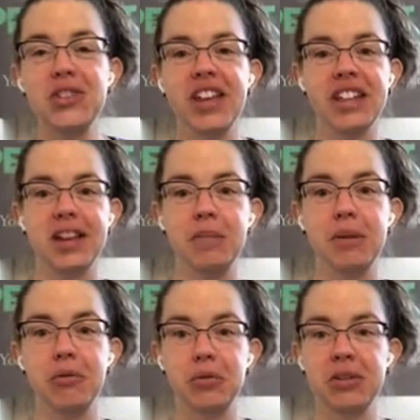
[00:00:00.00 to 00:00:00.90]
that a lot of
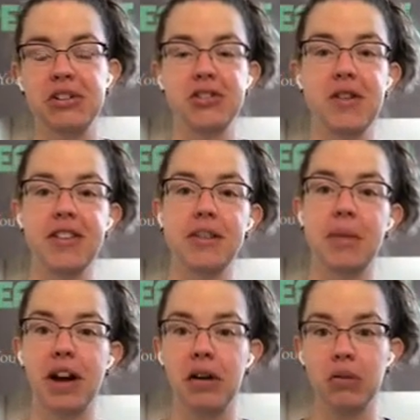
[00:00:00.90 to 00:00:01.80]
people are really nervous
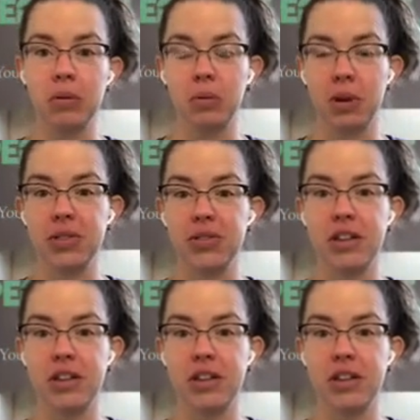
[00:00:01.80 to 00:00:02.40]
about with